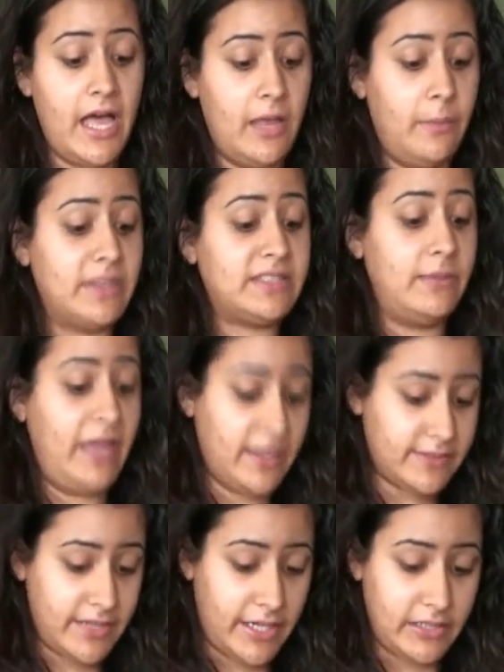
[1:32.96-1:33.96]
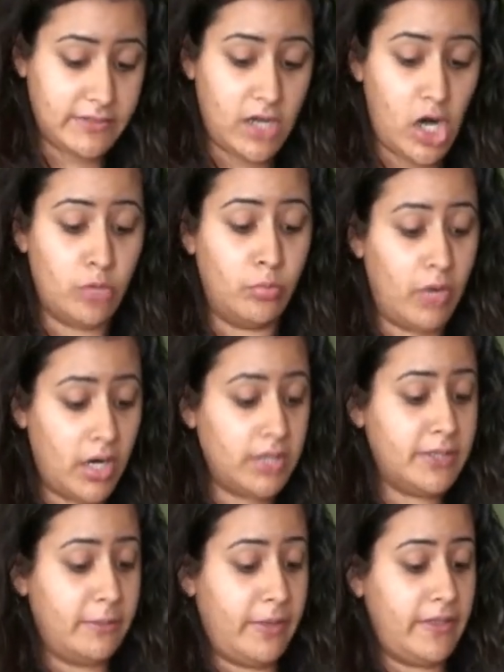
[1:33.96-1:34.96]
exiles are
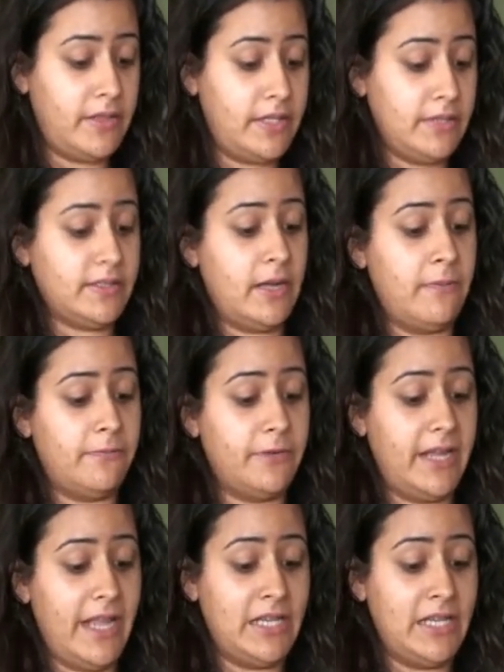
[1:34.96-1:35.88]
marred by the discomfort